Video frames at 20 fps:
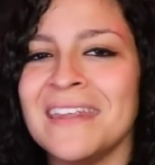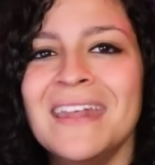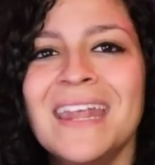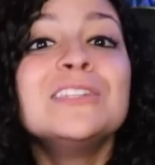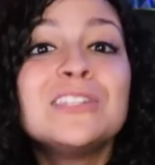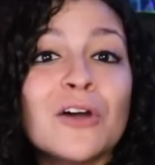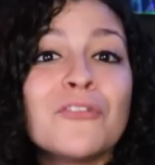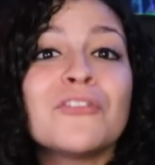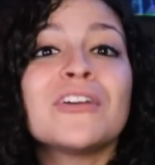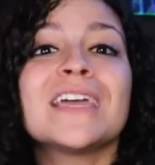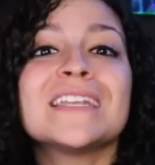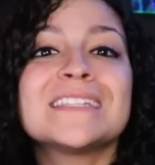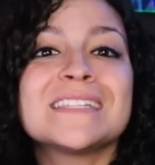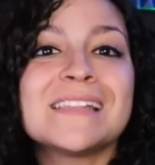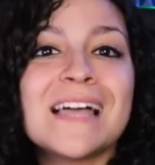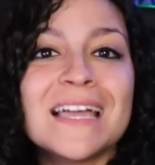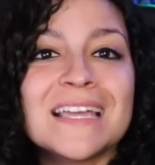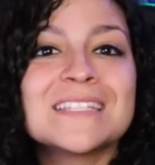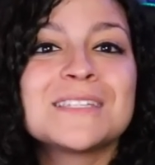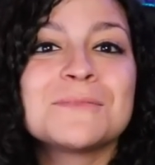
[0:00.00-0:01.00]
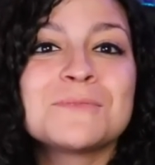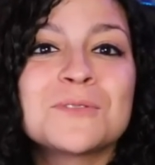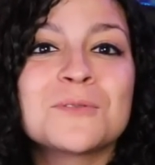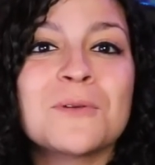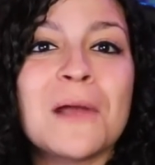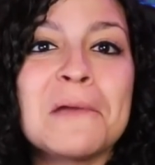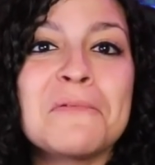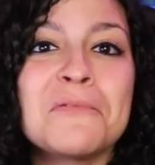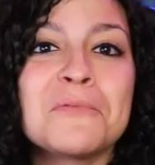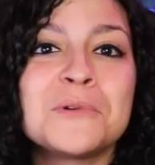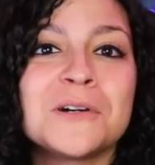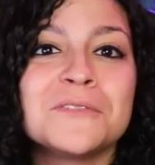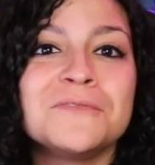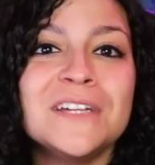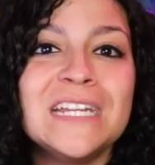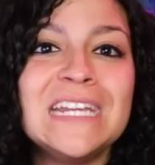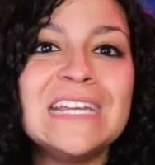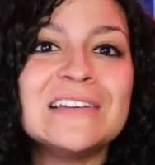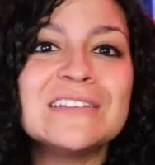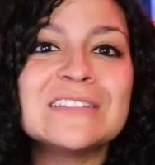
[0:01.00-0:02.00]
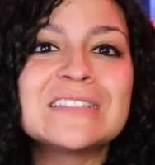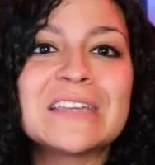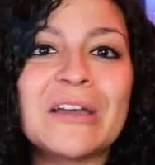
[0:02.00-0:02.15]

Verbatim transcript: Don't forget to like and subscribe for more videos.